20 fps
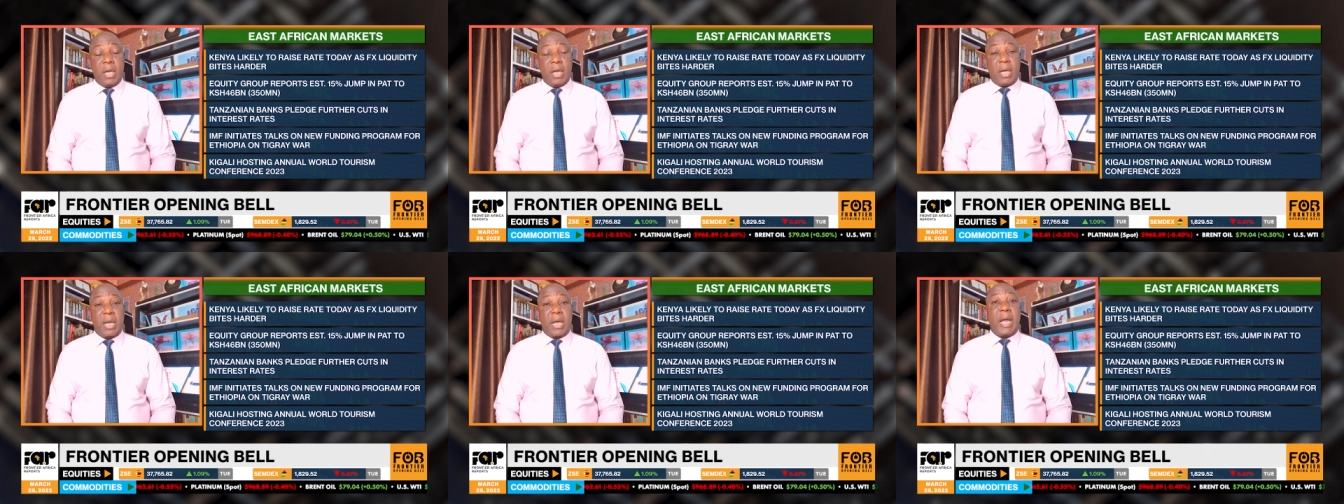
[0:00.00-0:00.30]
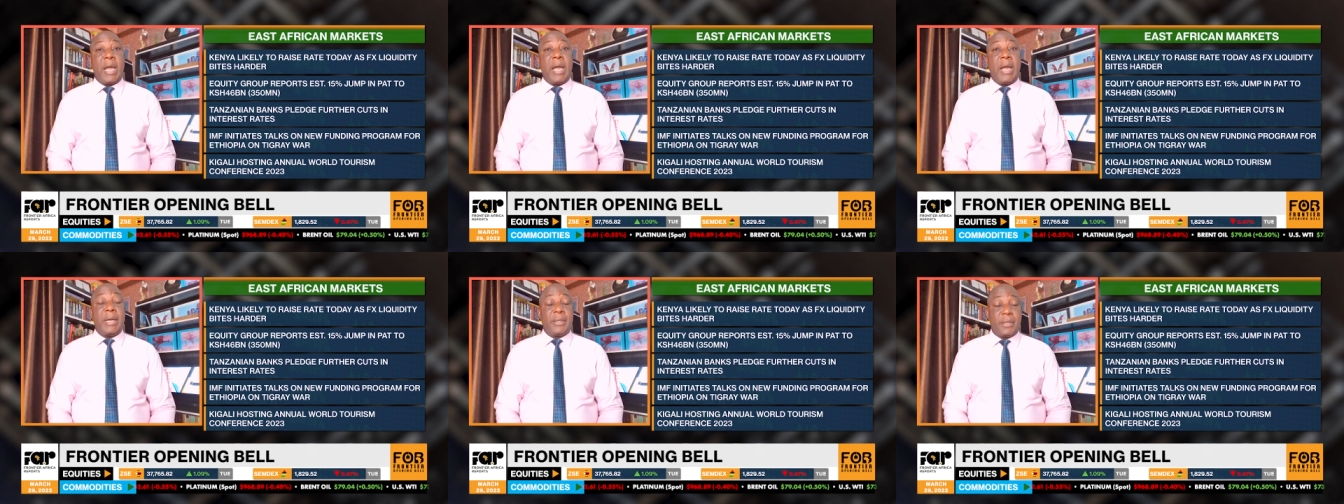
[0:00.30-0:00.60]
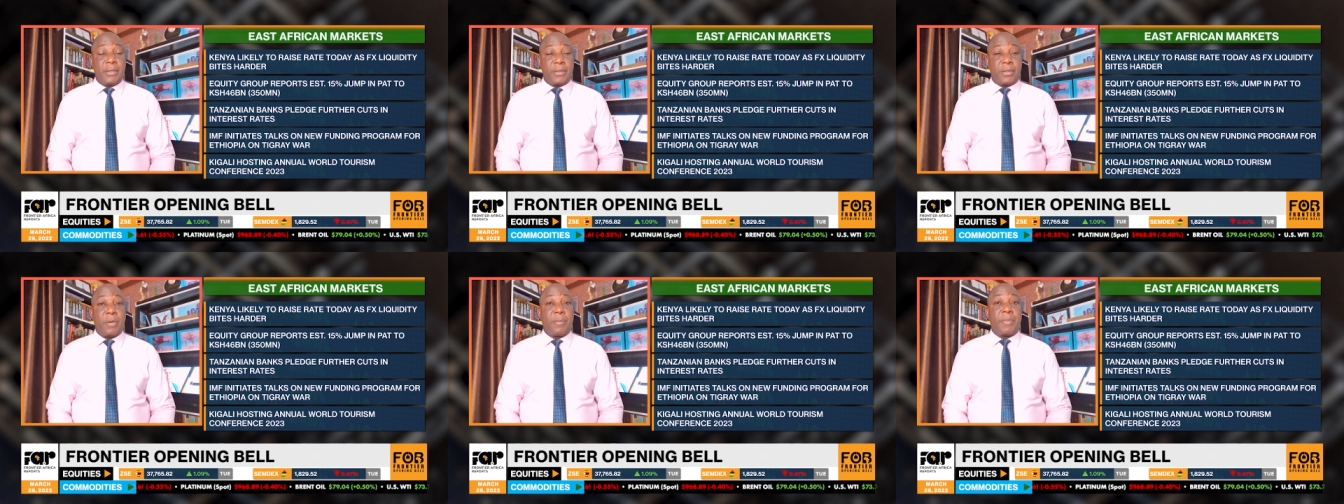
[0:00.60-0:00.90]
And
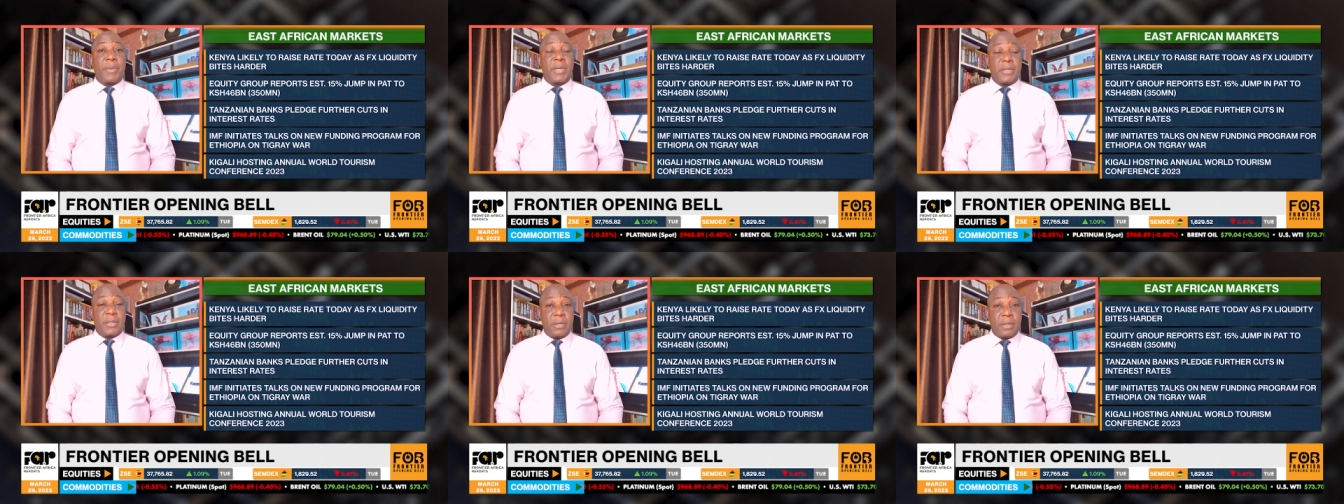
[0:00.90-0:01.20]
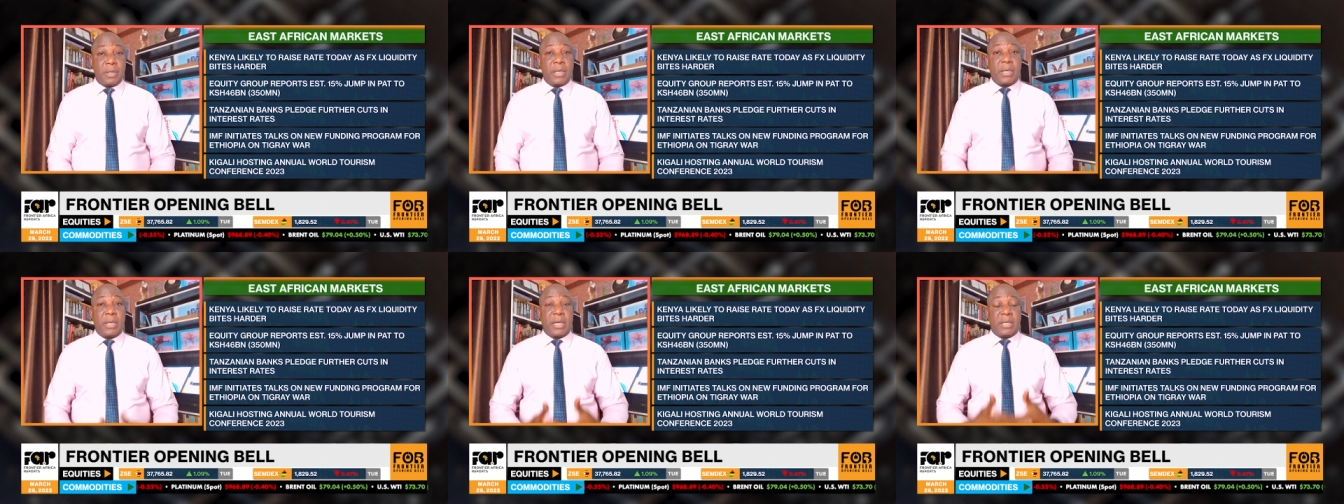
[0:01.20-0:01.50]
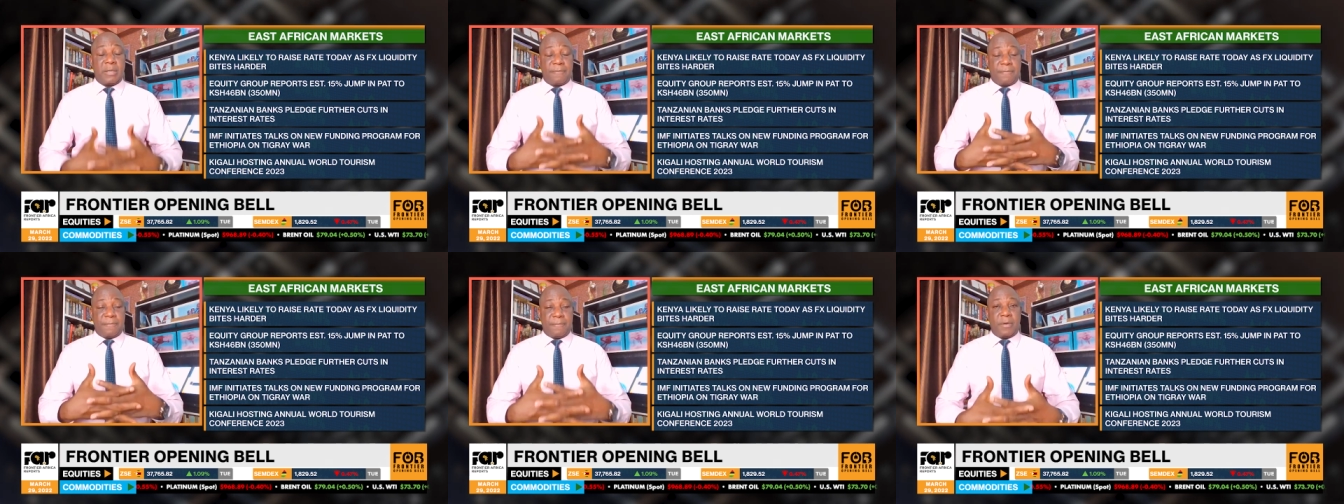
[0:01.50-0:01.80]
Ethiopia is looking
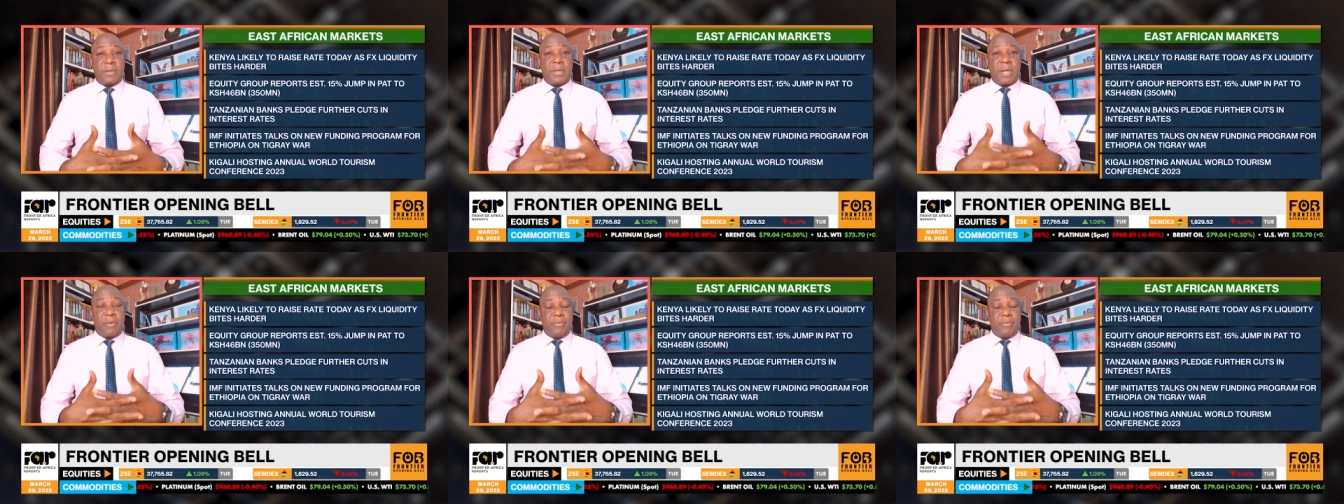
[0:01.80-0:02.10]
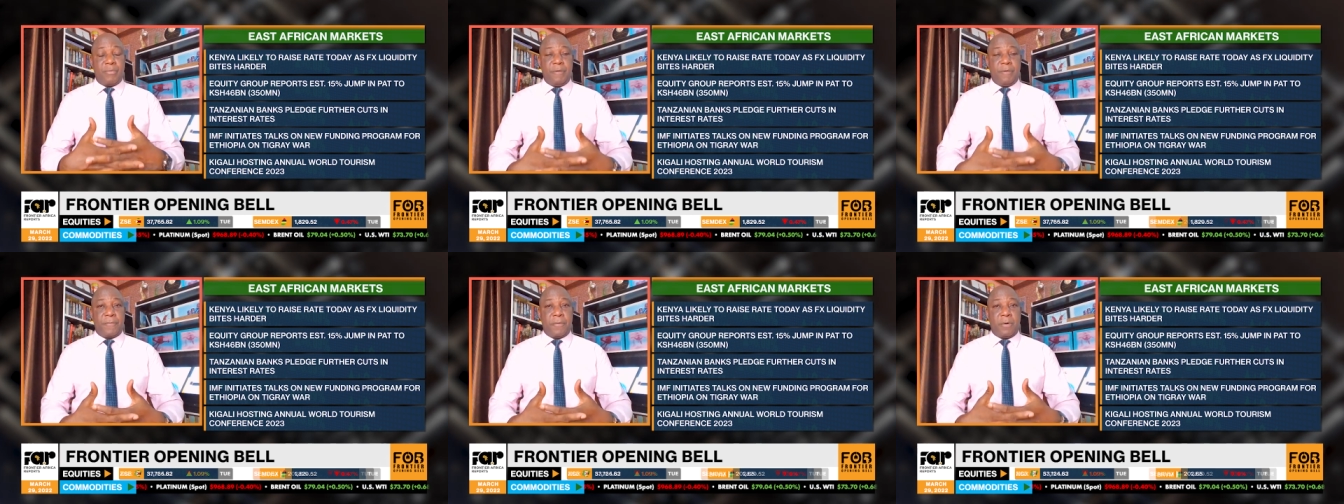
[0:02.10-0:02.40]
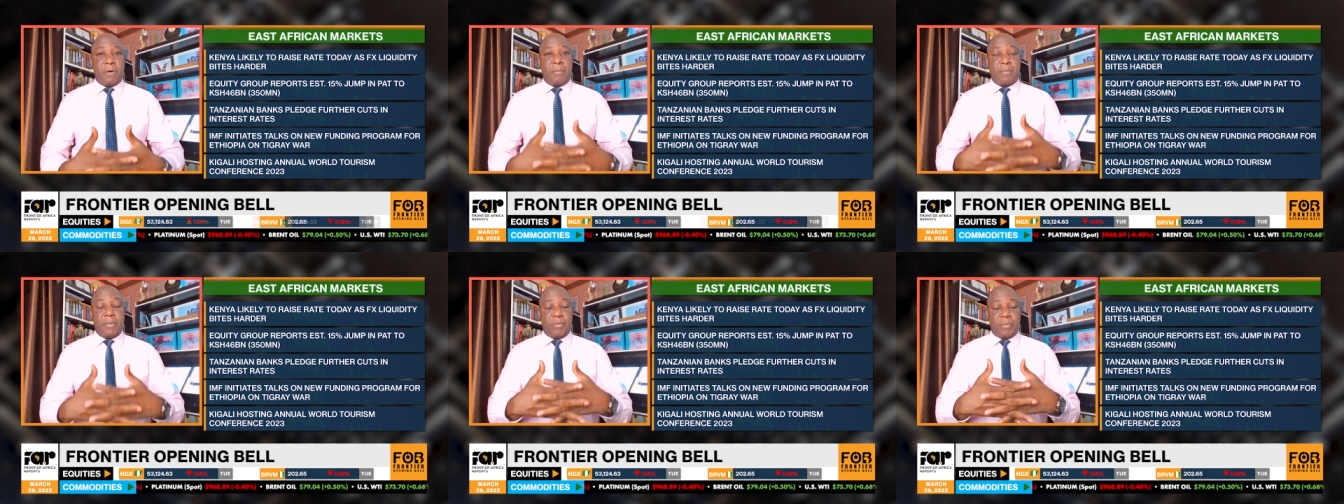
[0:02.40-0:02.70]
at a further
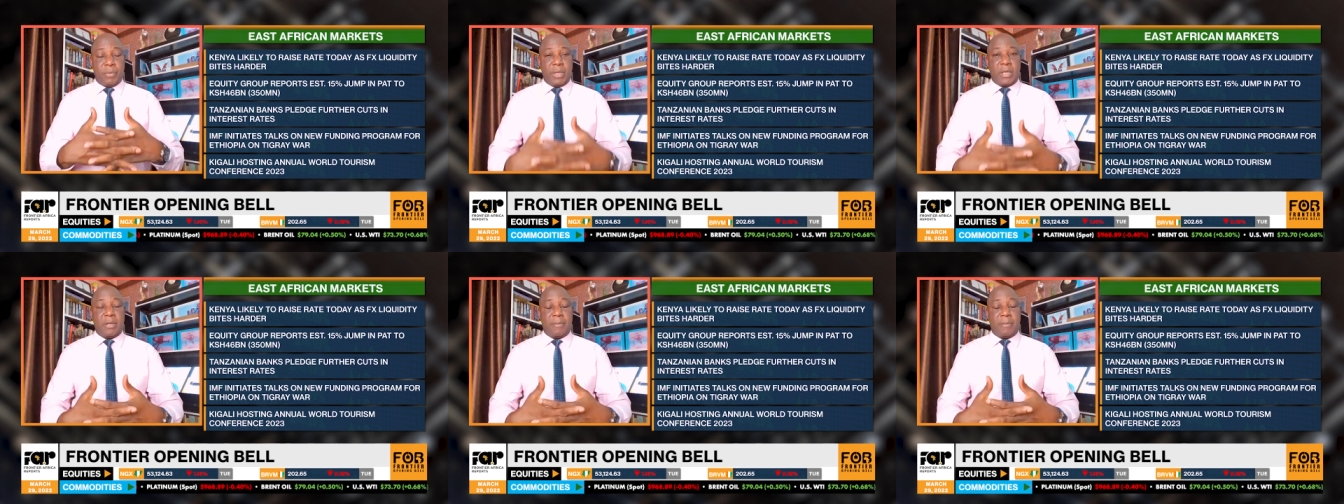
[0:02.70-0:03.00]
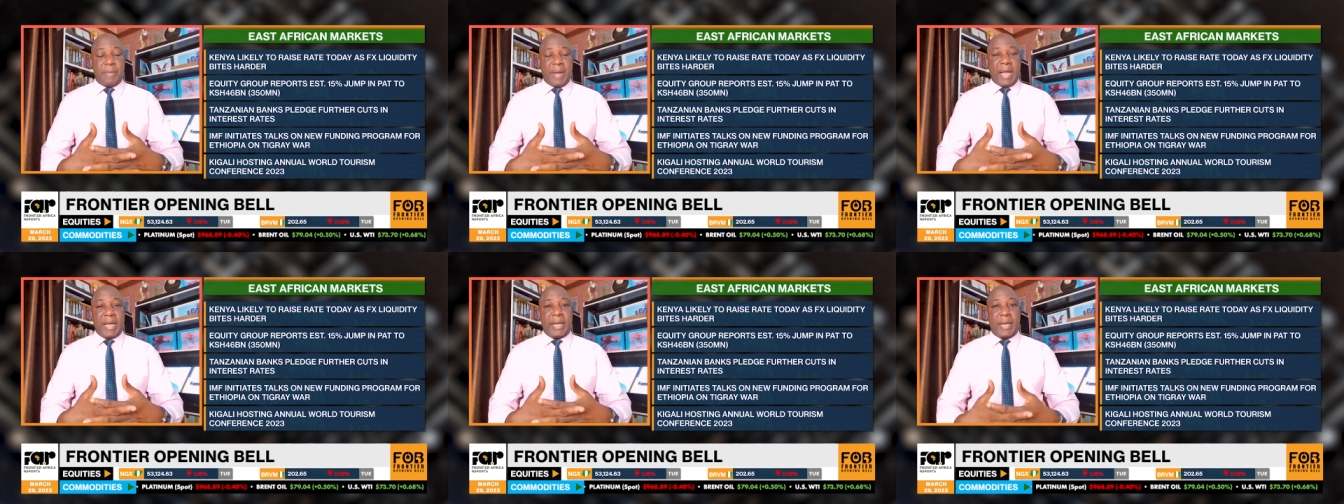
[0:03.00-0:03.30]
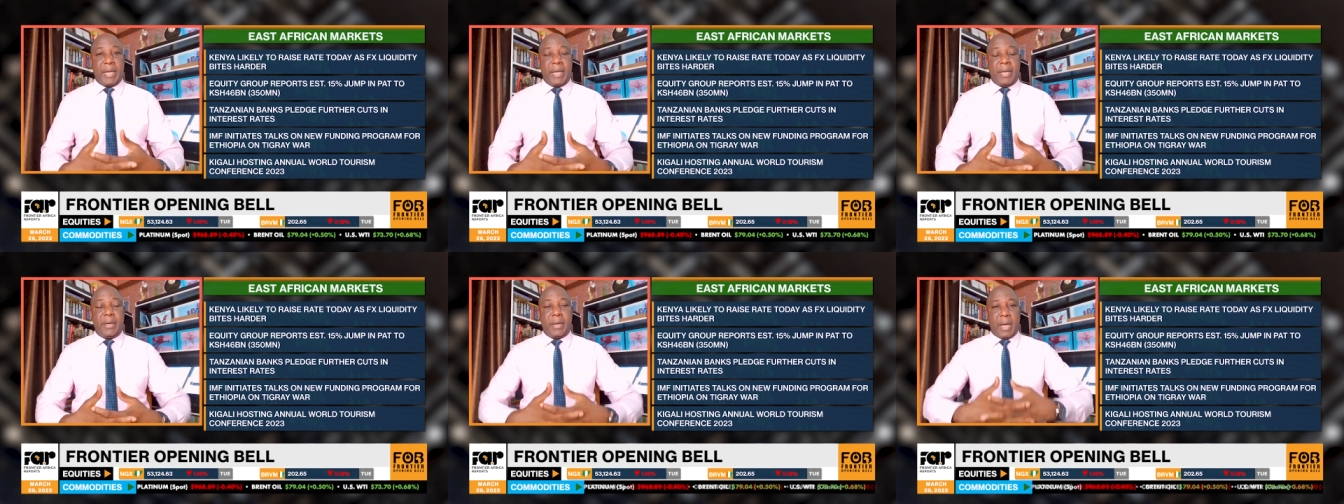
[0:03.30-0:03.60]
reform within the
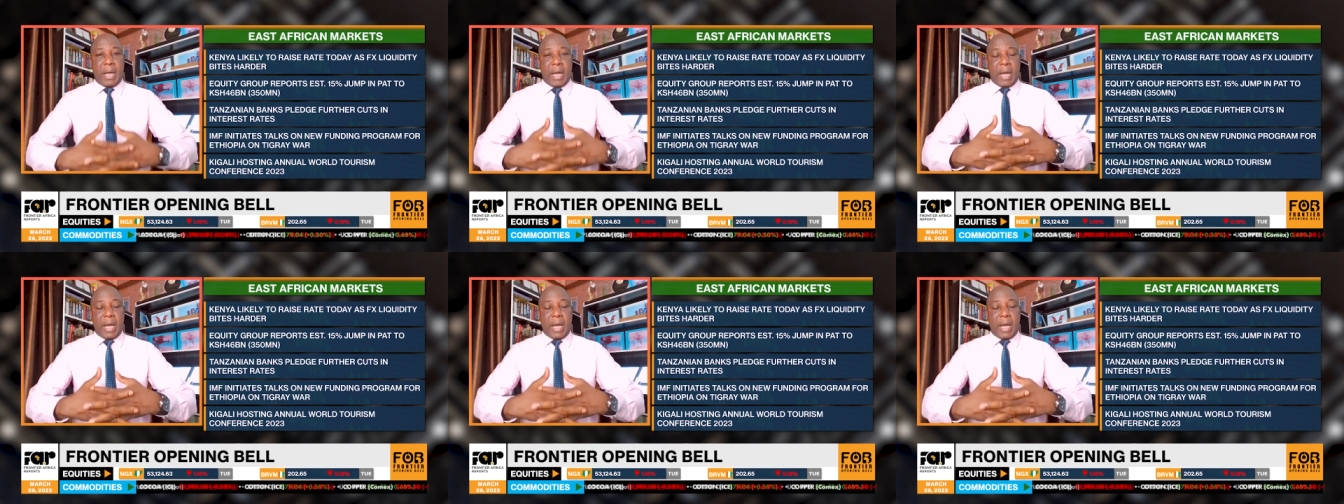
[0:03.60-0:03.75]
banking